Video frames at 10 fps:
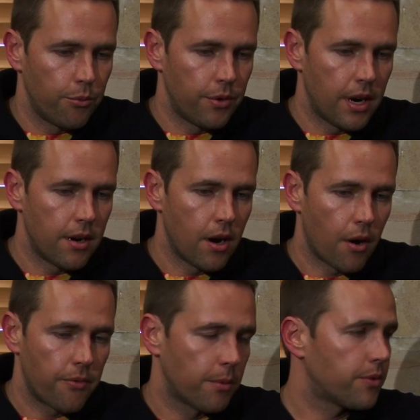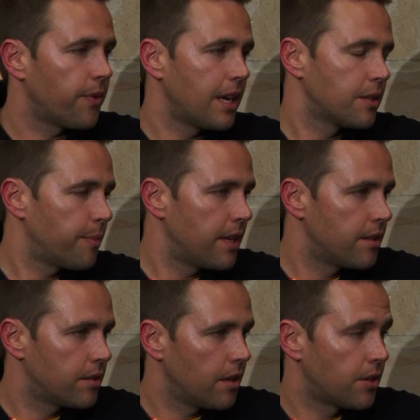our film was financed by
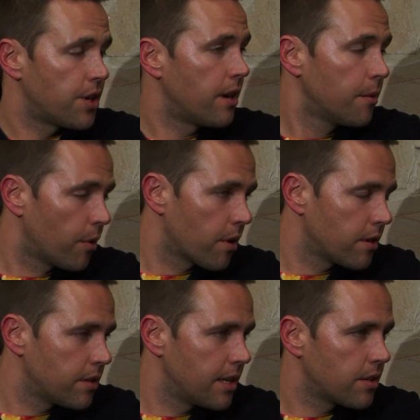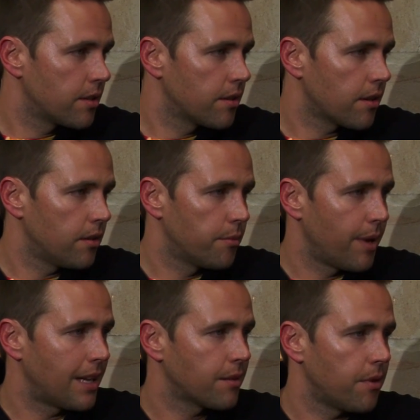a charitable organization called the
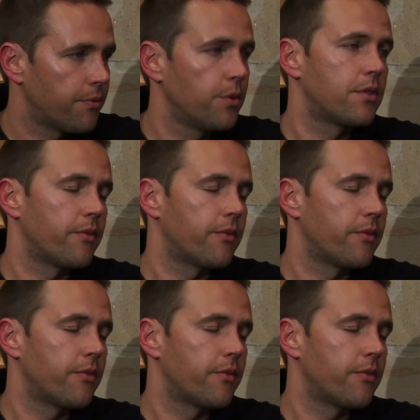Basketball Future